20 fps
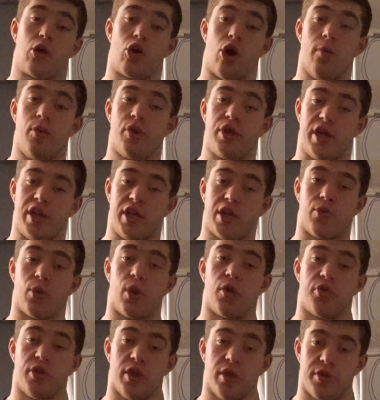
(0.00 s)
accommodating
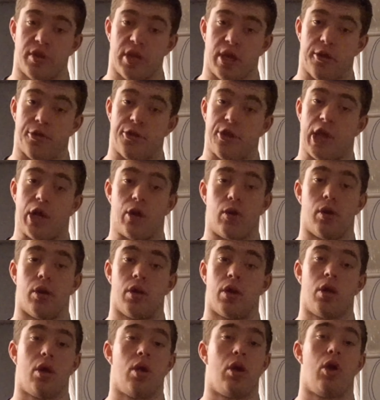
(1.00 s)
resistance and
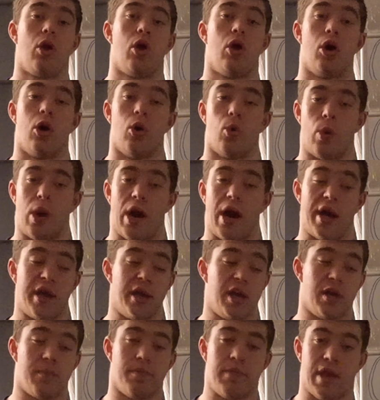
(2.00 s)
why
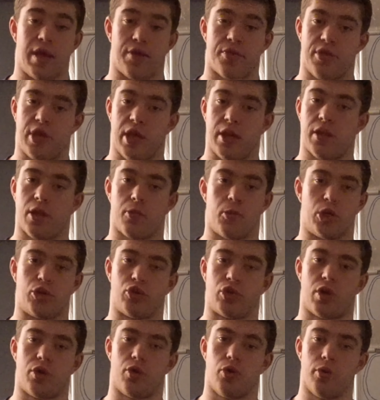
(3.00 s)
it makes sense and what you
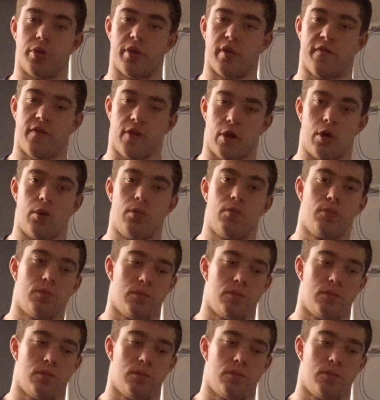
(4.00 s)
can use it for.